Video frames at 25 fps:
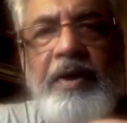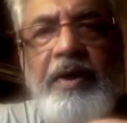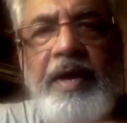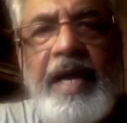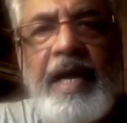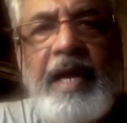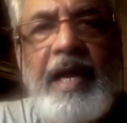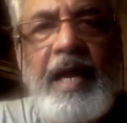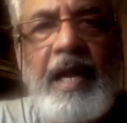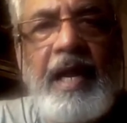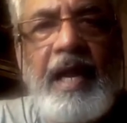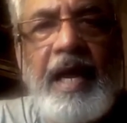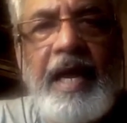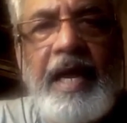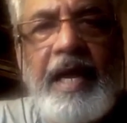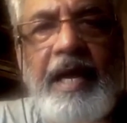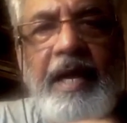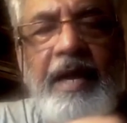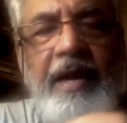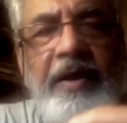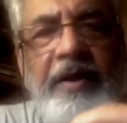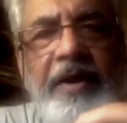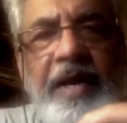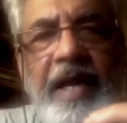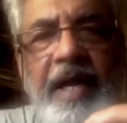really like
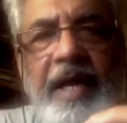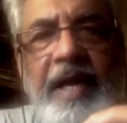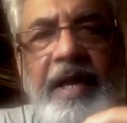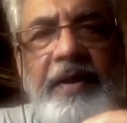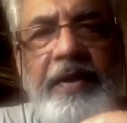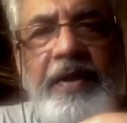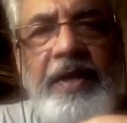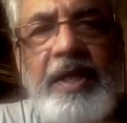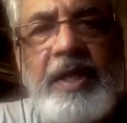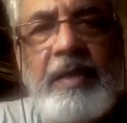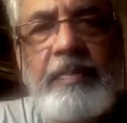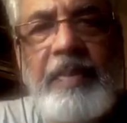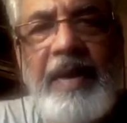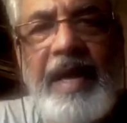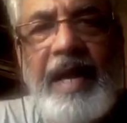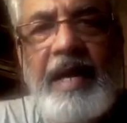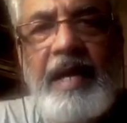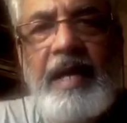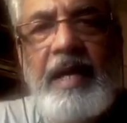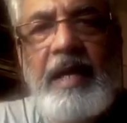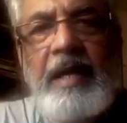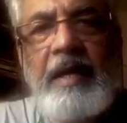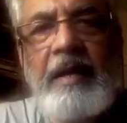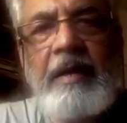and I really respect.